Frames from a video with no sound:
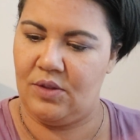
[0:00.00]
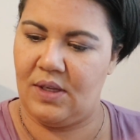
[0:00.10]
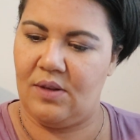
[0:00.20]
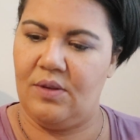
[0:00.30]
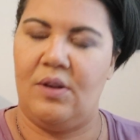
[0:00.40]
Which I
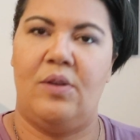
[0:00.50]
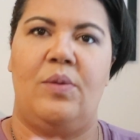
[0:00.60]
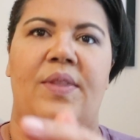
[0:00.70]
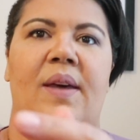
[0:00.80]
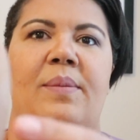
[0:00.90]
don't know
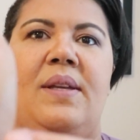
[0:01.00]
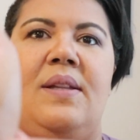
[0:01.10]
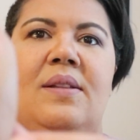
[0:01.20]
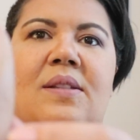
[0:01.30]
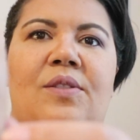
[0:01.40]
what that
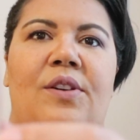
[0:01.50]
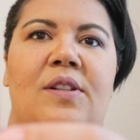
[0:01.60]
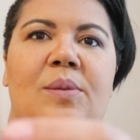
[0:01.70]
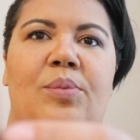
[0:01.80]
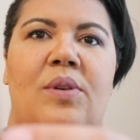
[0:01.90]
means as far
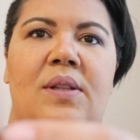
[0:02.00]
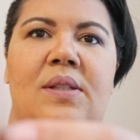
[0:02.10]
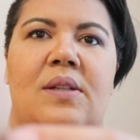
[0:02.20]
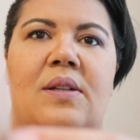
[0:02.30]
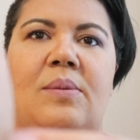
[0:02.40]
as a
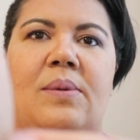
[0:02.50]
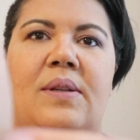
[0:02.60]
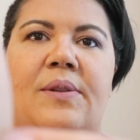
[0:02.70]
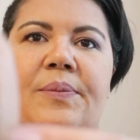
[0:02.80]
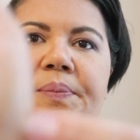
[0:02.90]
bronzer,
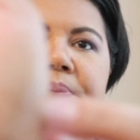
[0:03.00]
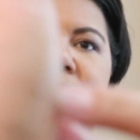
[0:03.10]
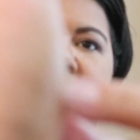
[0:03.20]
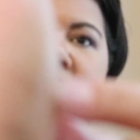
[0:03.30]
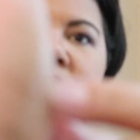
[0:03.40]
but
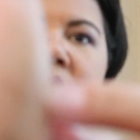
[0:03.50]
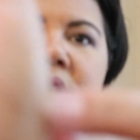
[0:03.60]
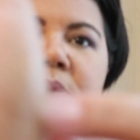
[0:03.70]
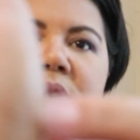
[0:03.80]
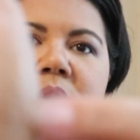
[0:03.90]
I tried to,